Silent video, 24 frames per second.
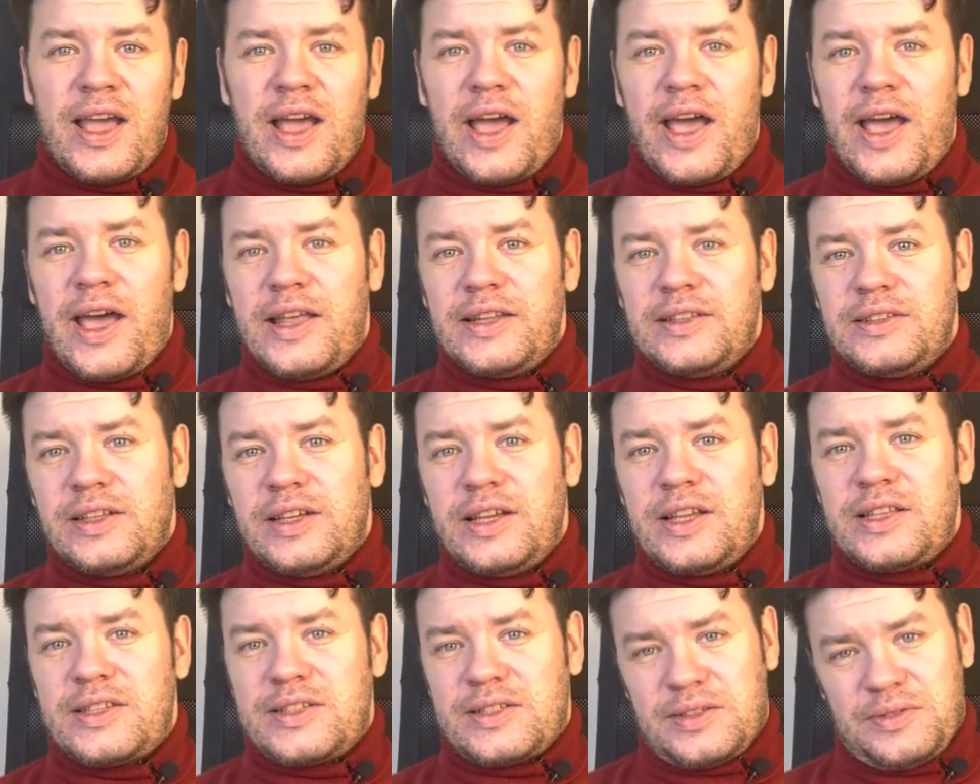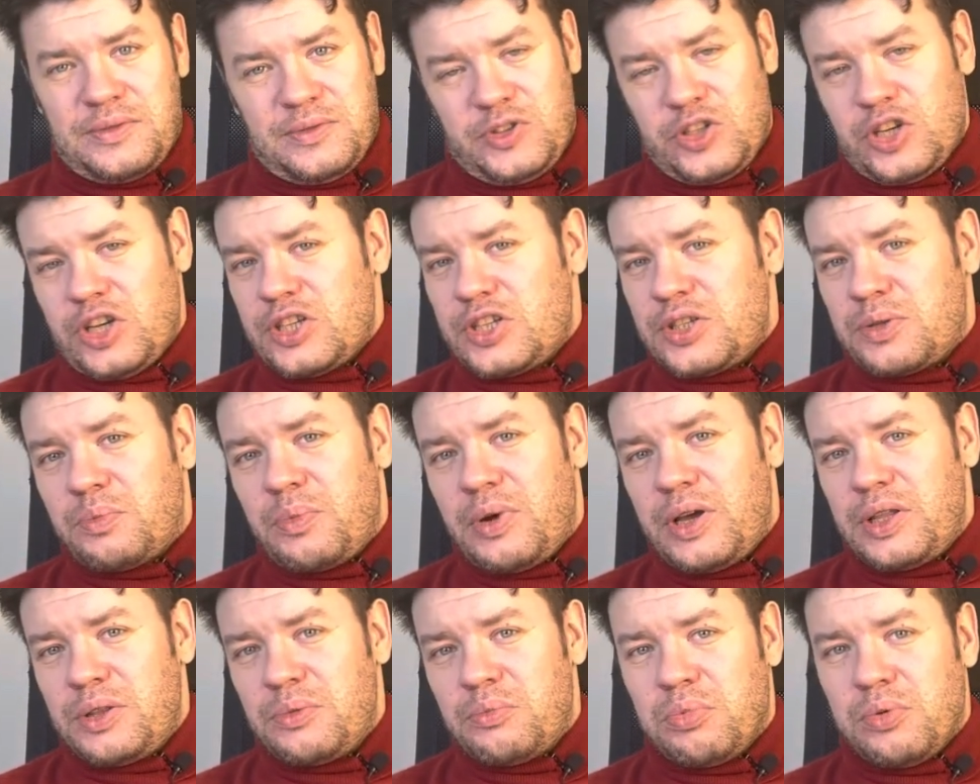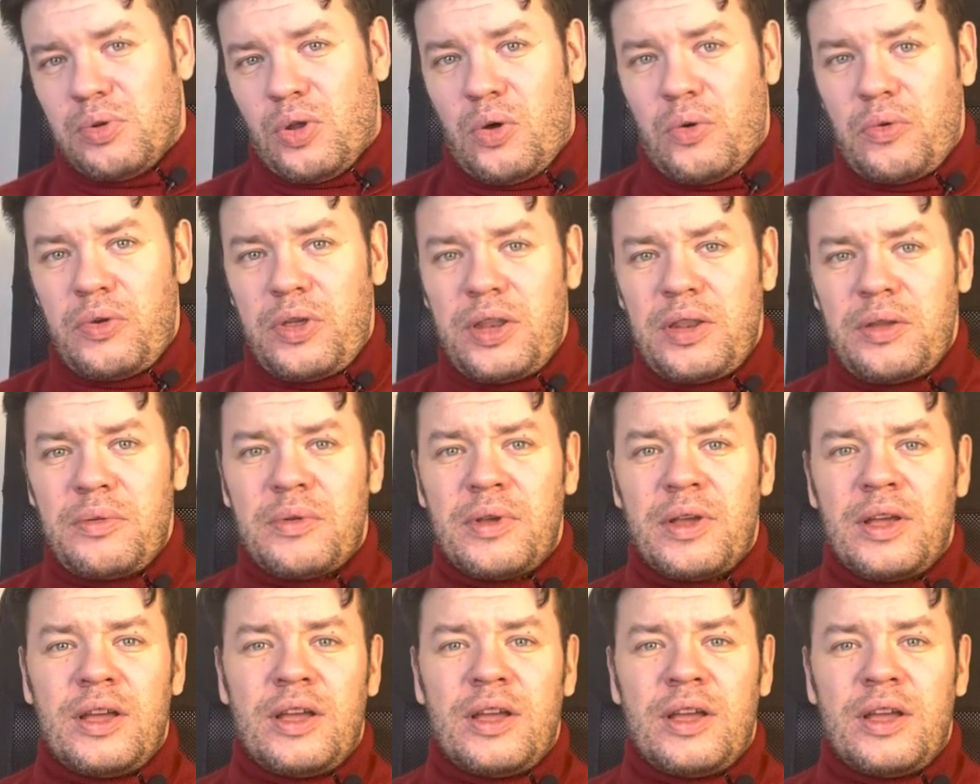and it's just mind-blowing.